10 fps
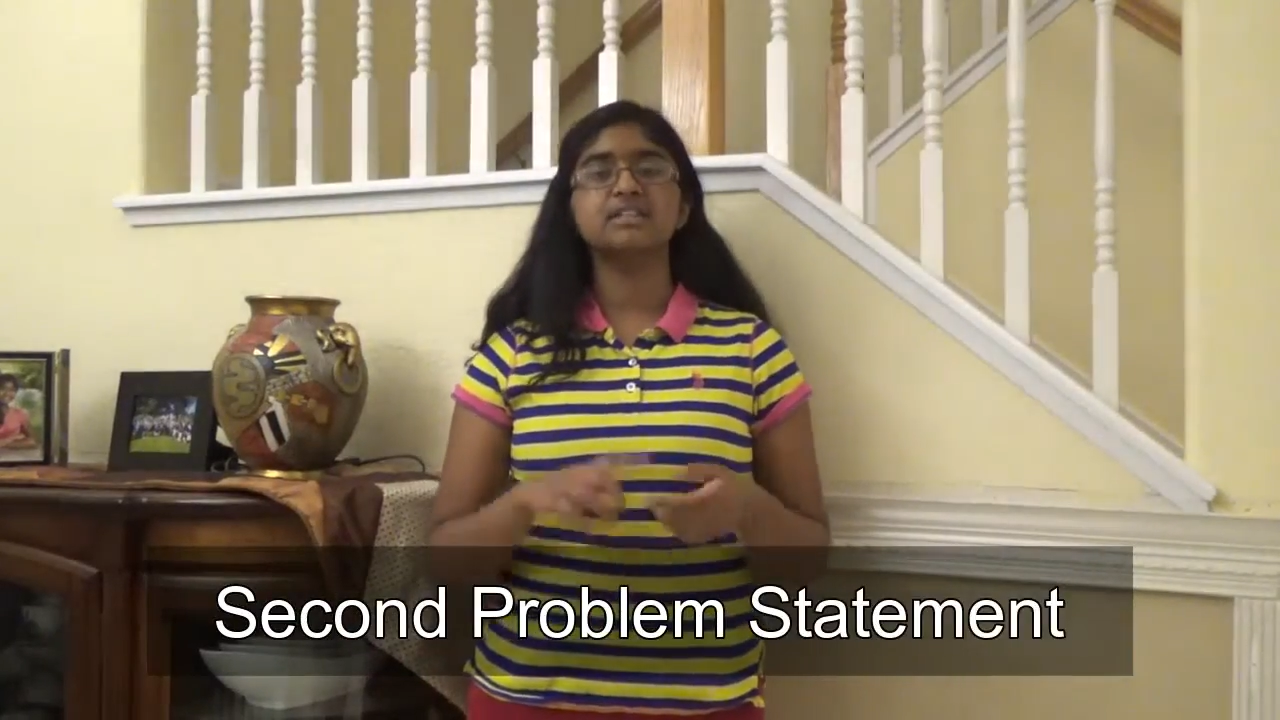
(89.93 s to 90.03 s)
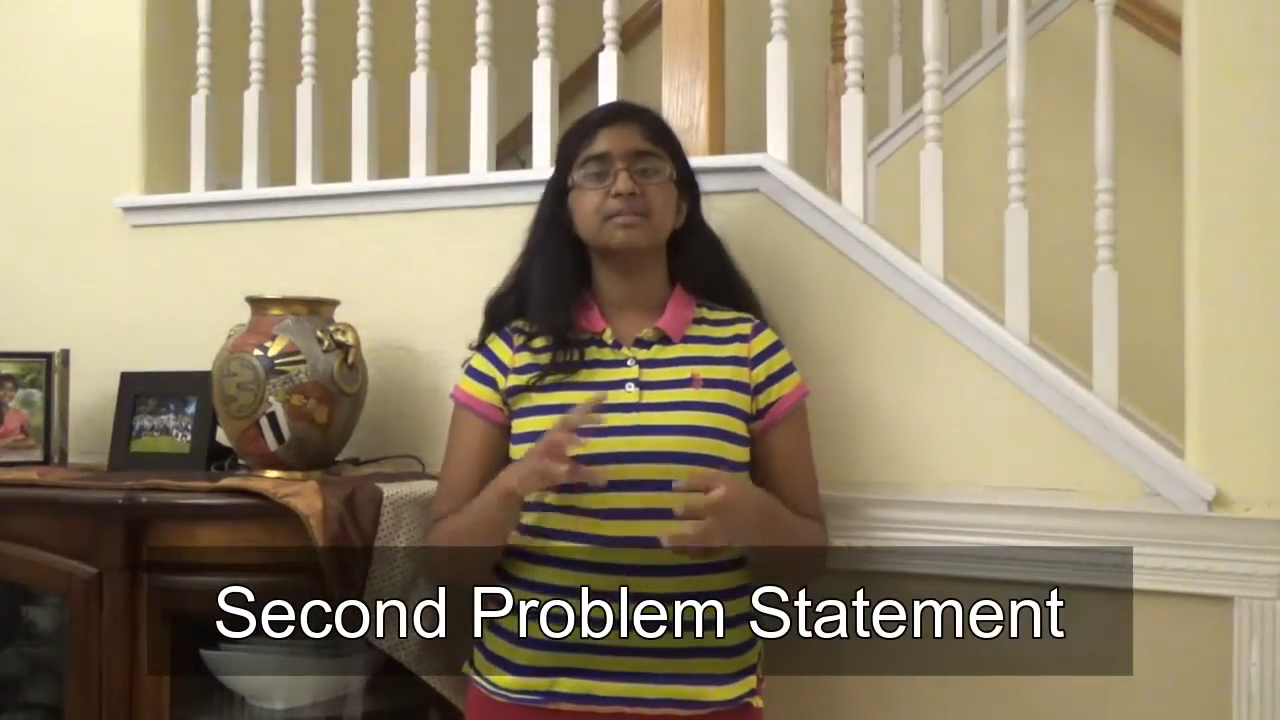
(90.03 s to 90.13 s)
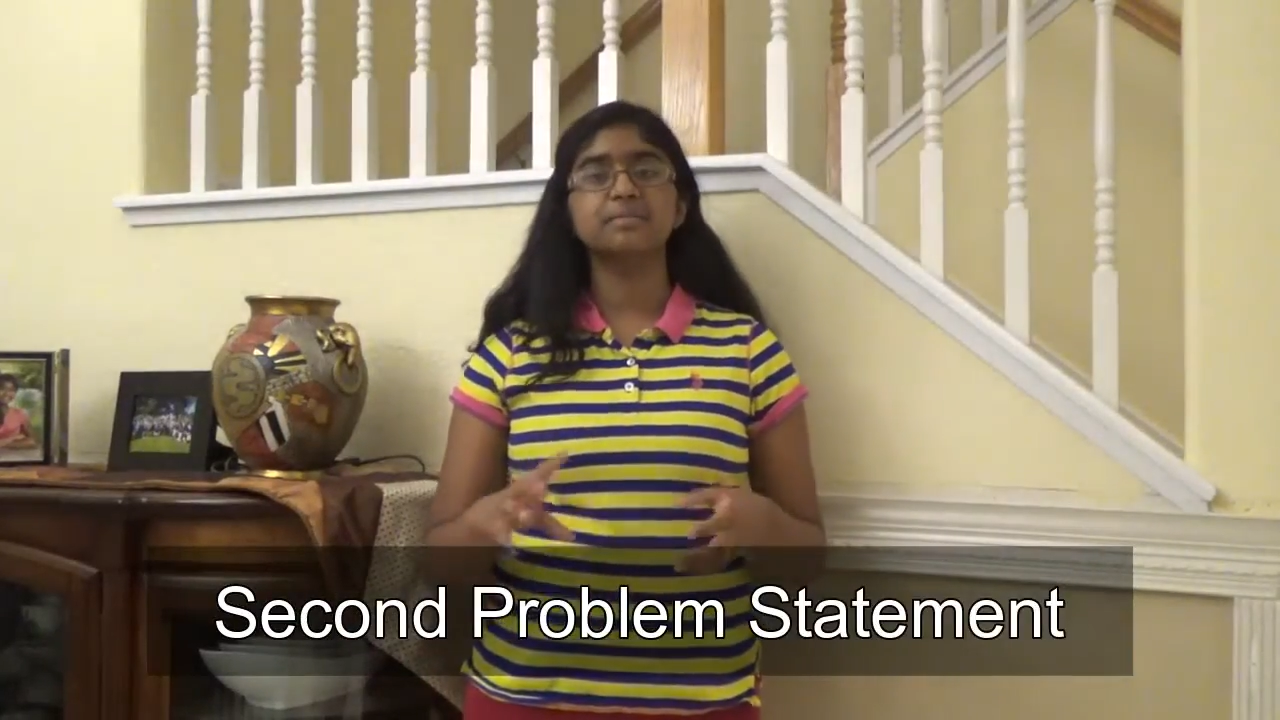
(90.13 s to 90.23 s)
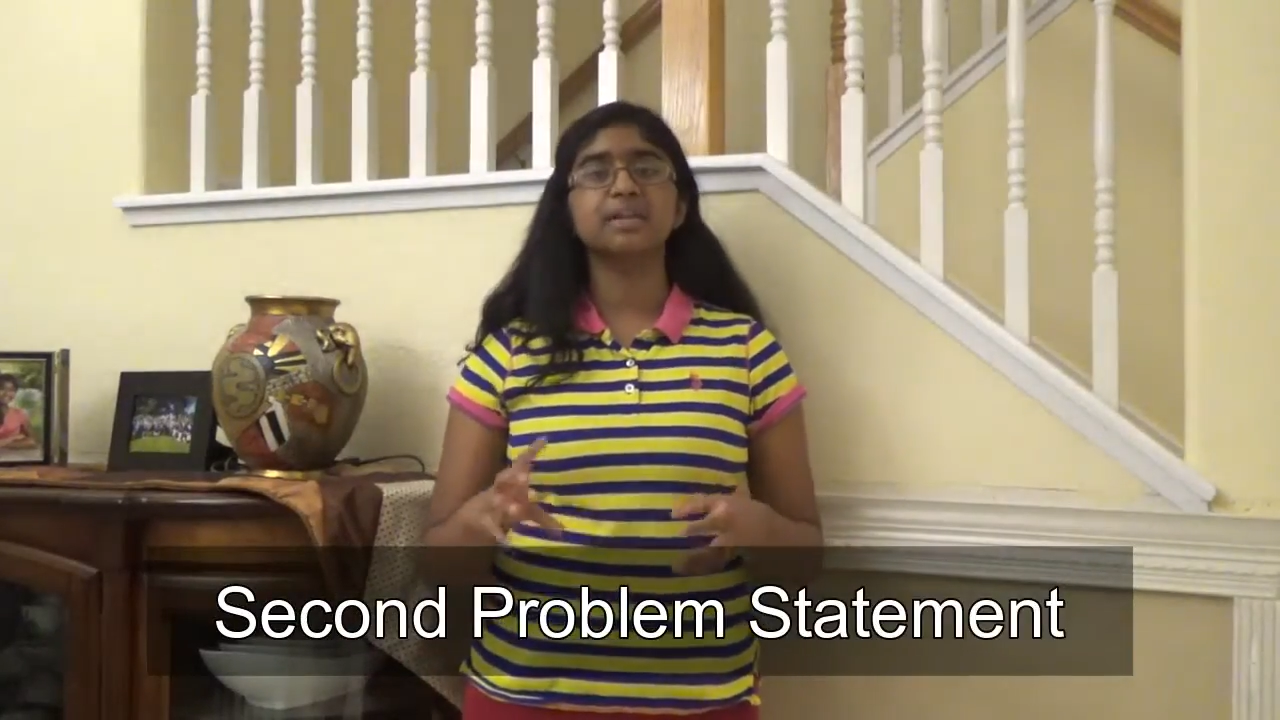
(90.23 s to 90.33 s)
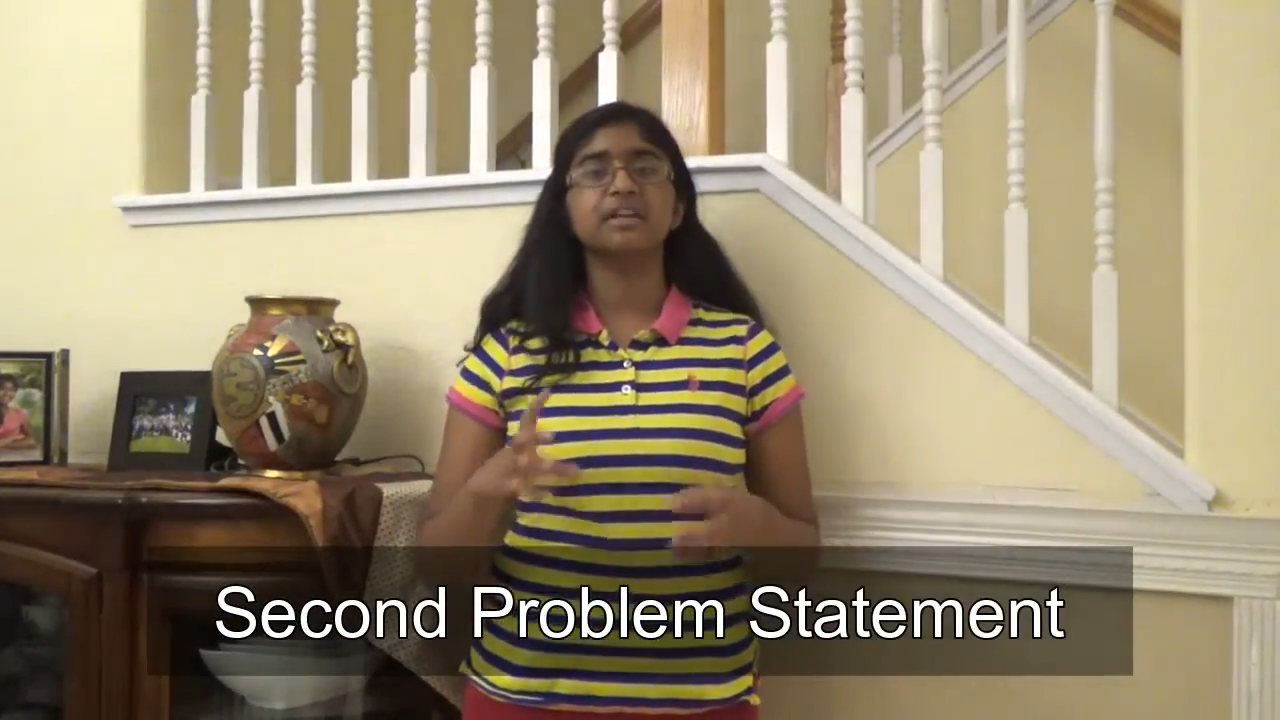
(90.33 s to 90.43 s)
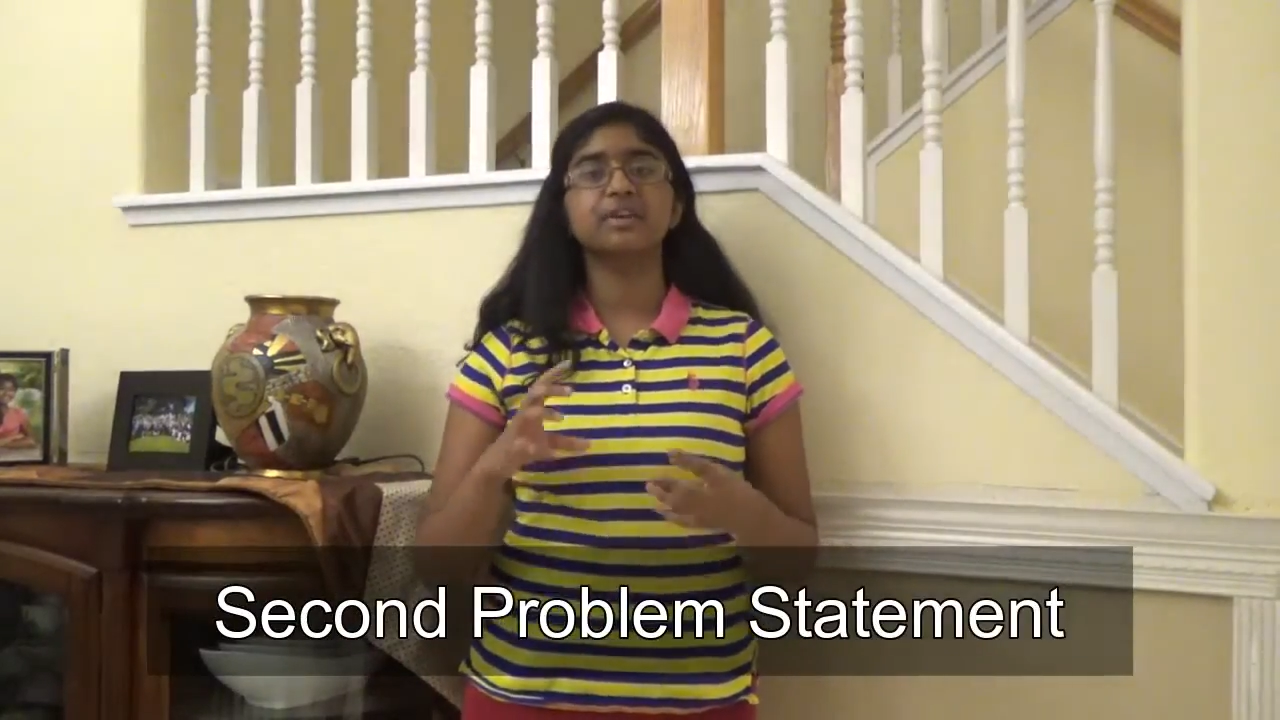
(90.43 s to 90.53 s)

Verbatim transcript: simply a